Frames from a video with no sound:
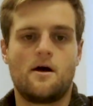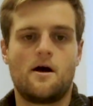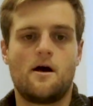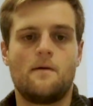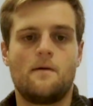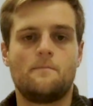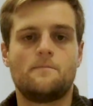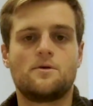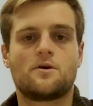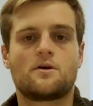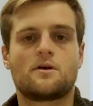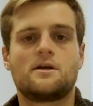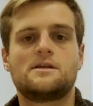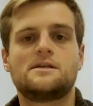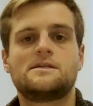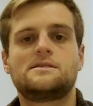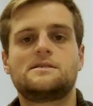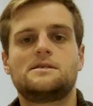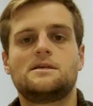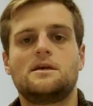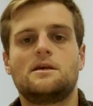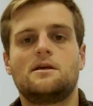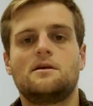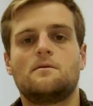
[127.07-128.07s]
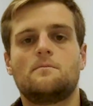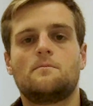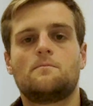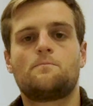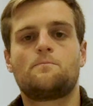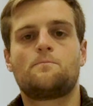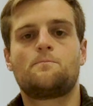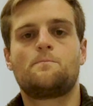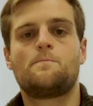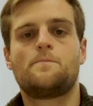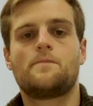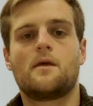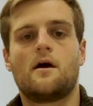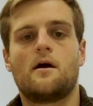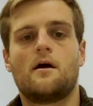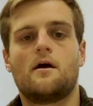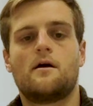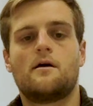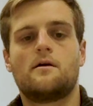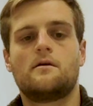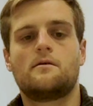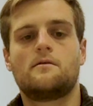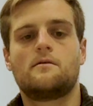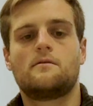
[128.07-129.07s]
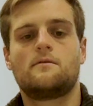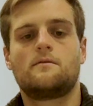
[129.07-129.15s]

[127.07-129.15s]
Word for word: Um, you're going to see uh,